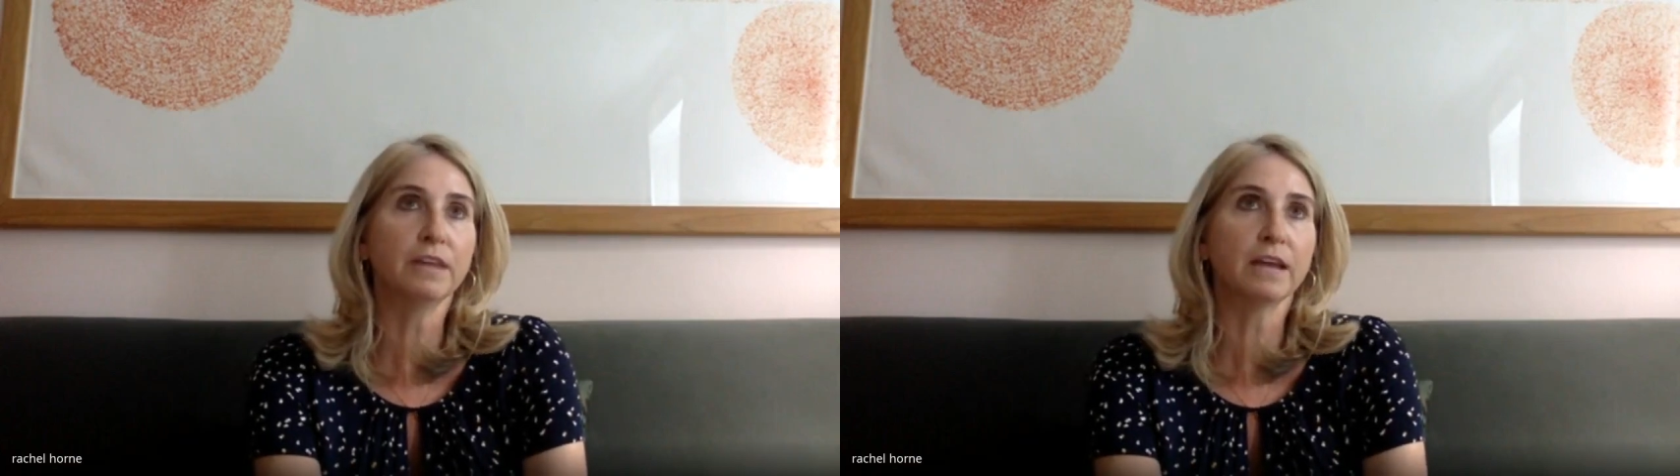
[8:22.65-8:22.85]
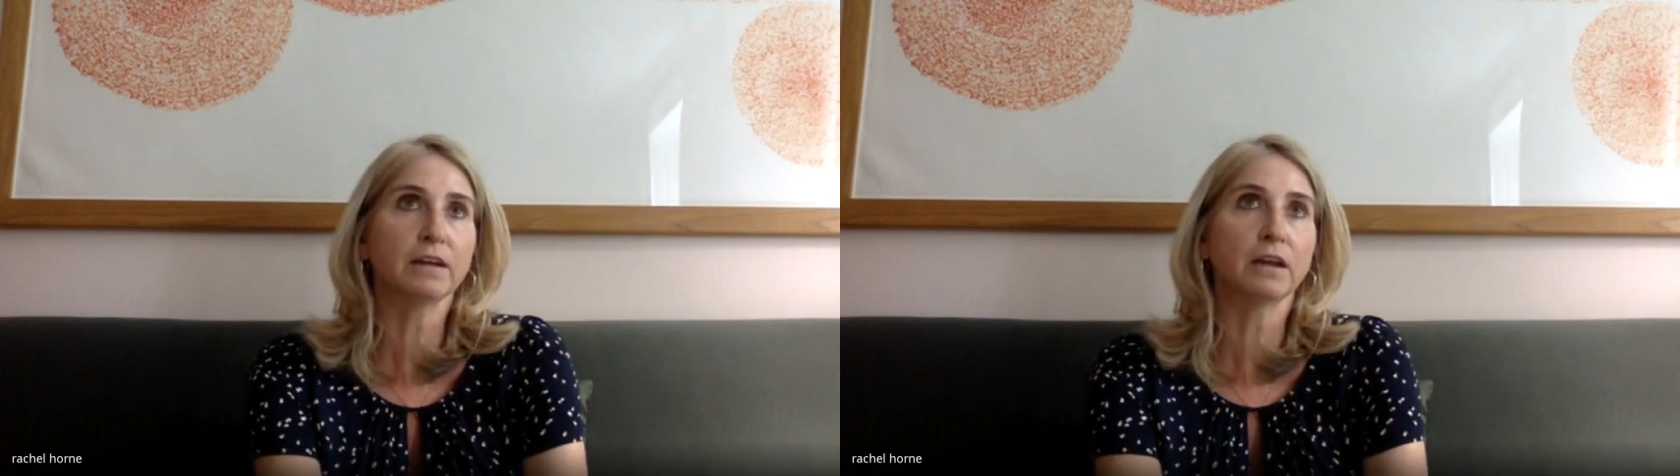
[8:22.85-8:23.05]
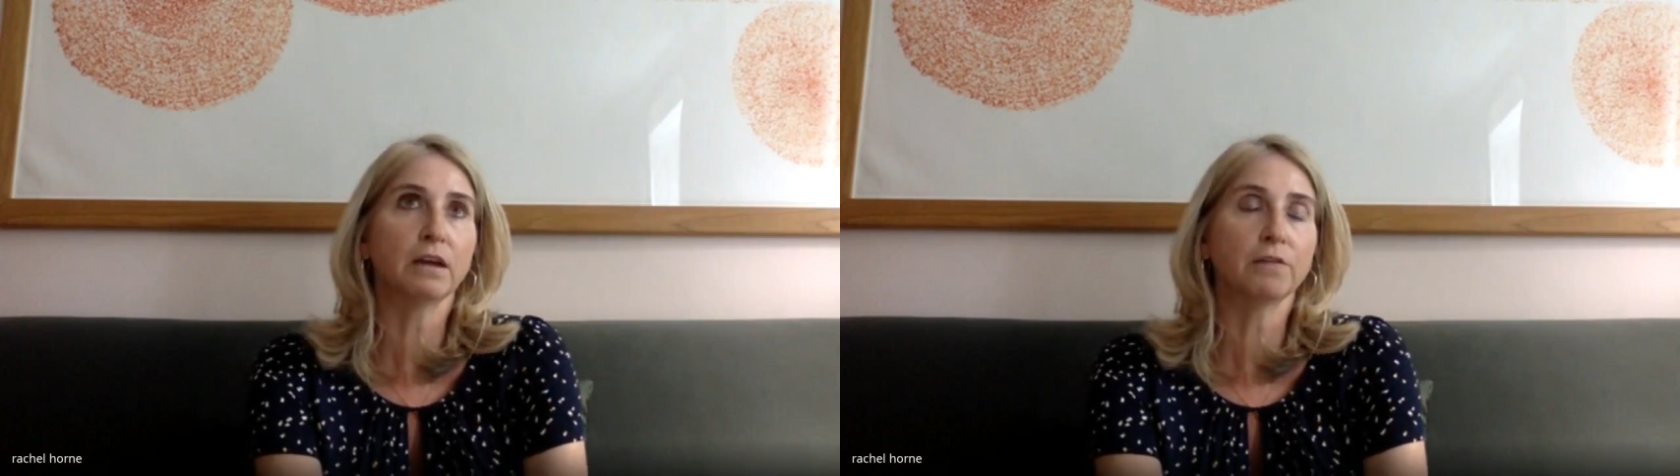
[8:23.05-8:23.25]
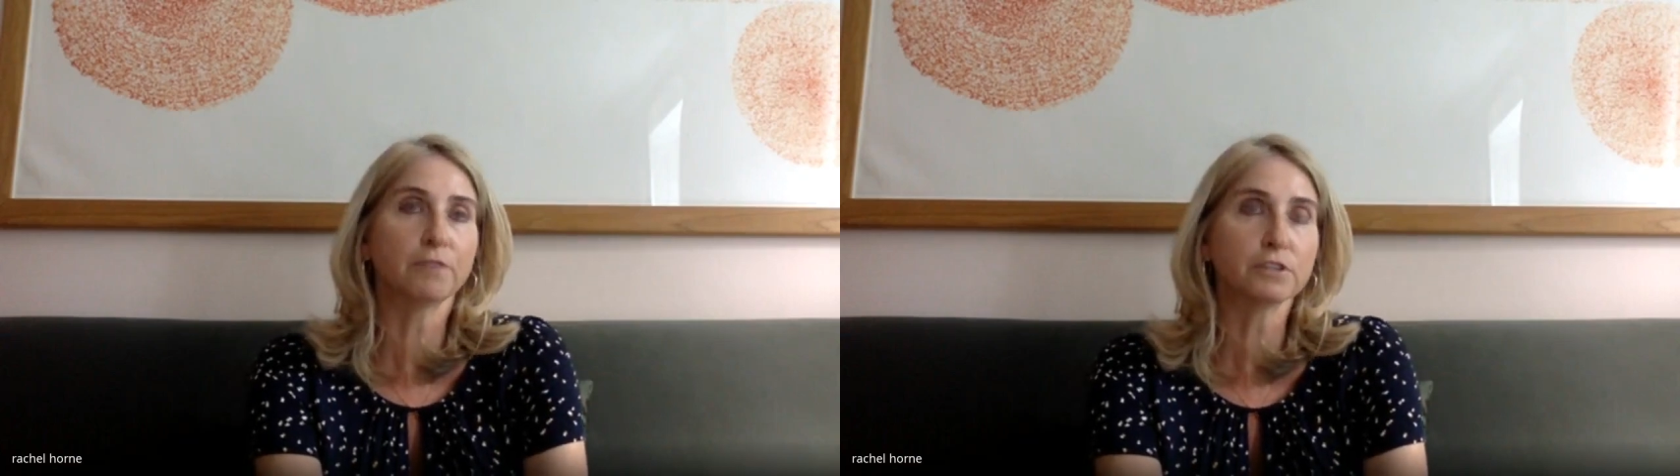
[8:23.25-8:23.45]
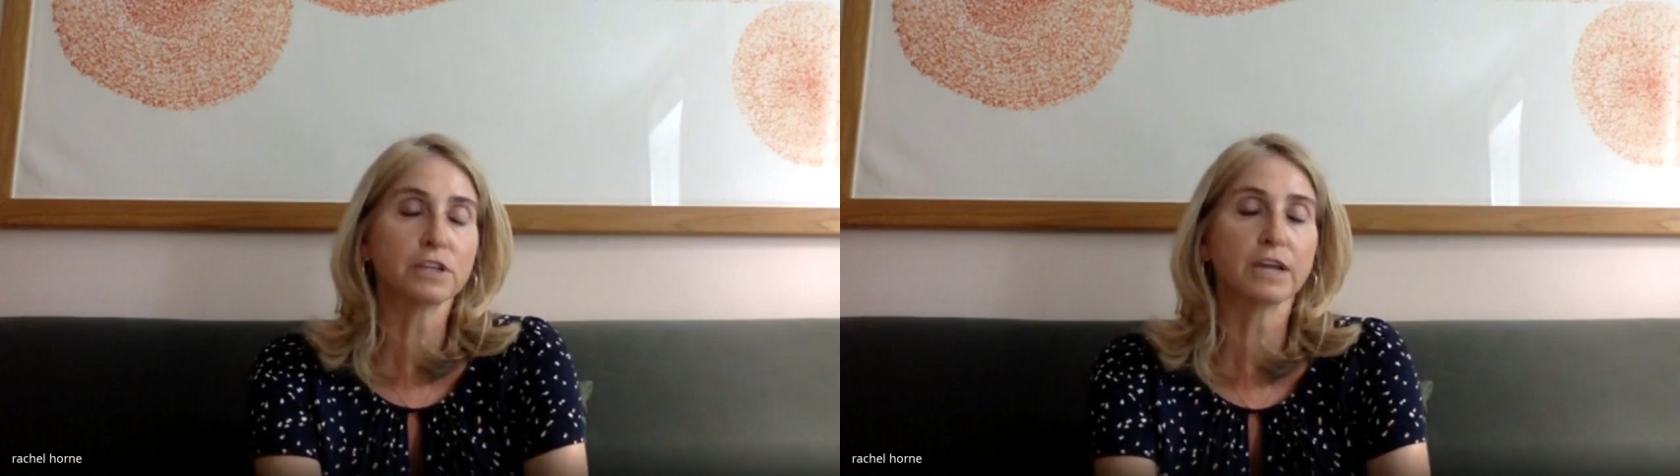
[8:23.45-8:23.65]
that
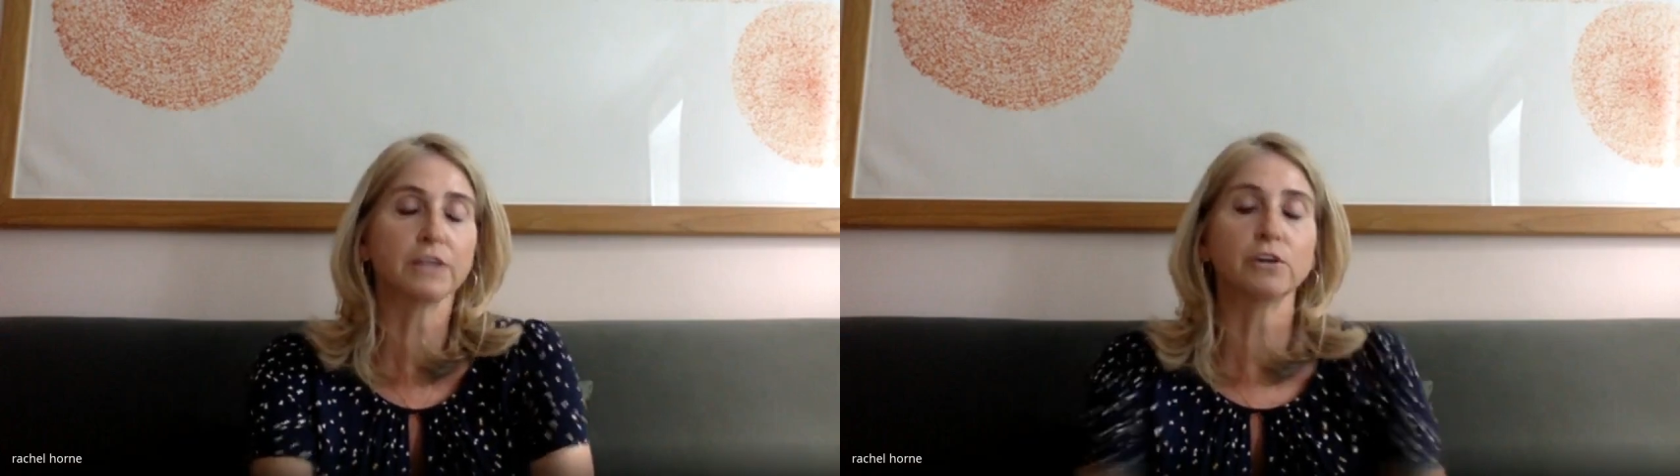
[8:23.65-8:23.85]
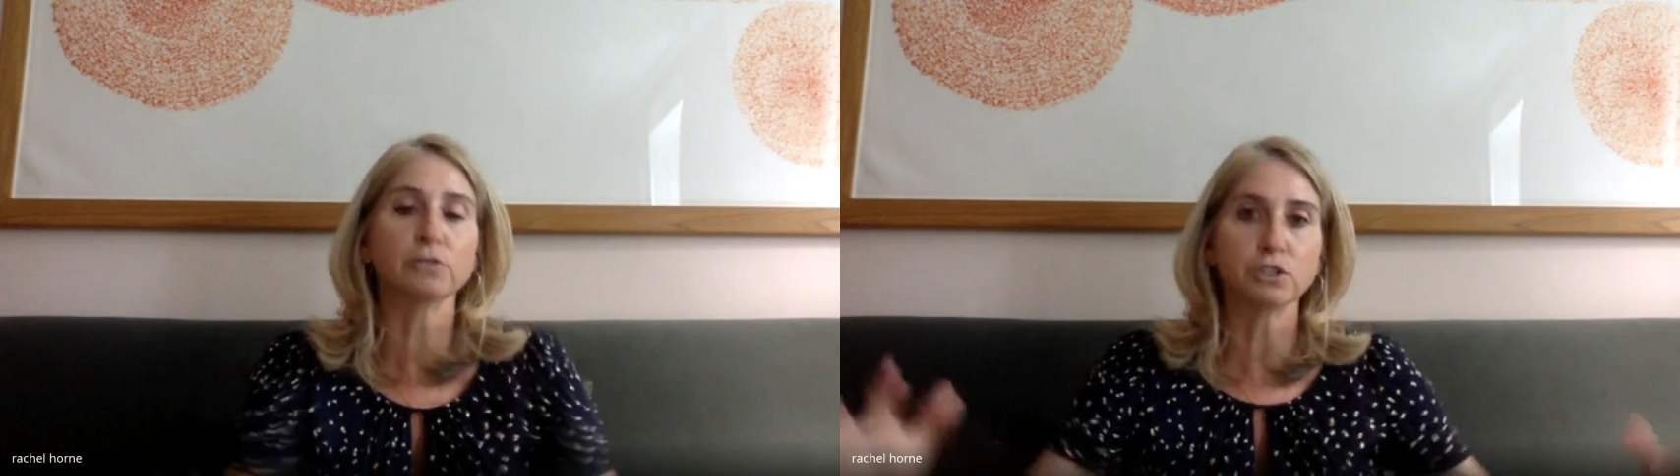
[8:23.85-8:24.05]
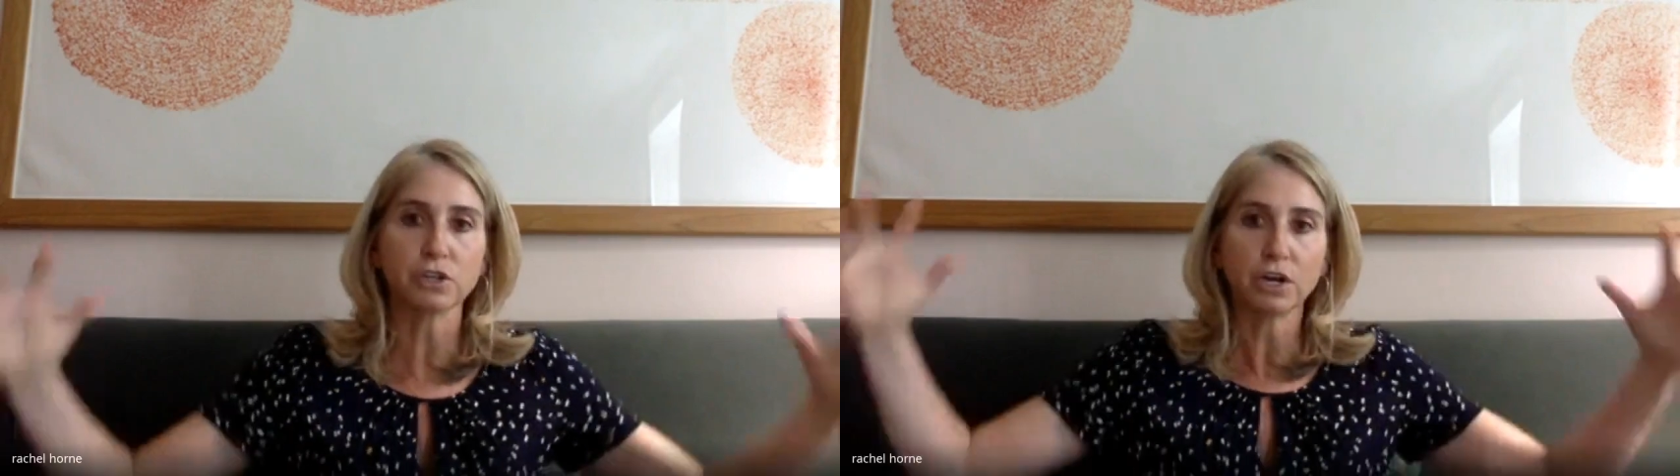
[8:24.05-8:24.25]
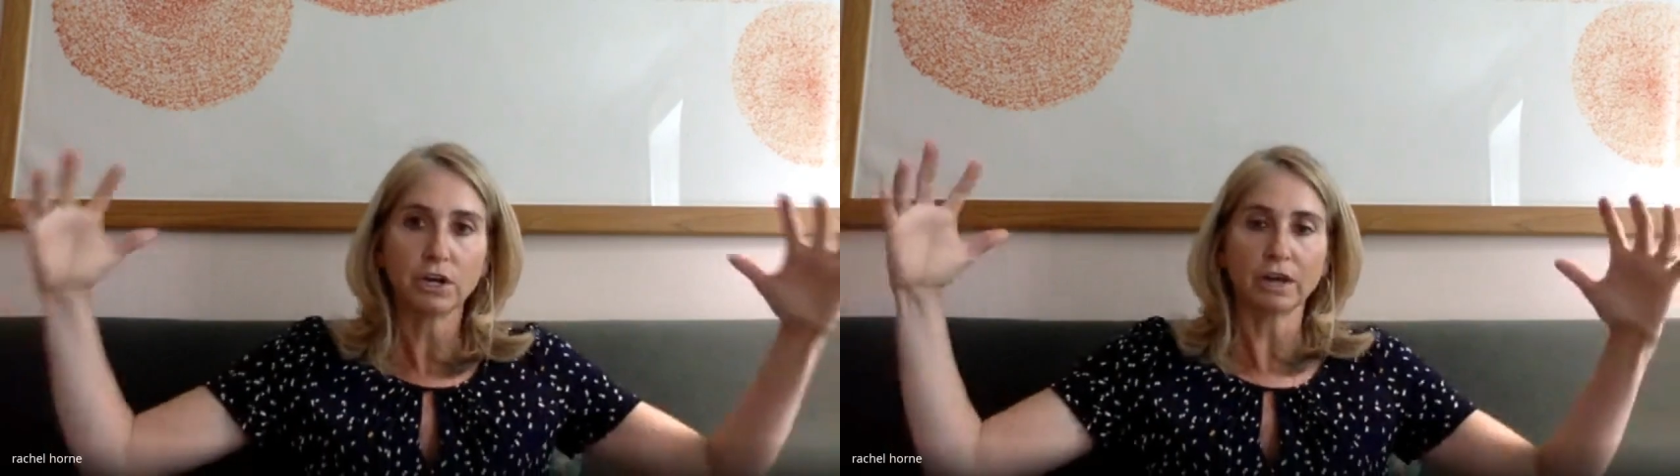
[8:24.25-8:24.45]
first diagnosis,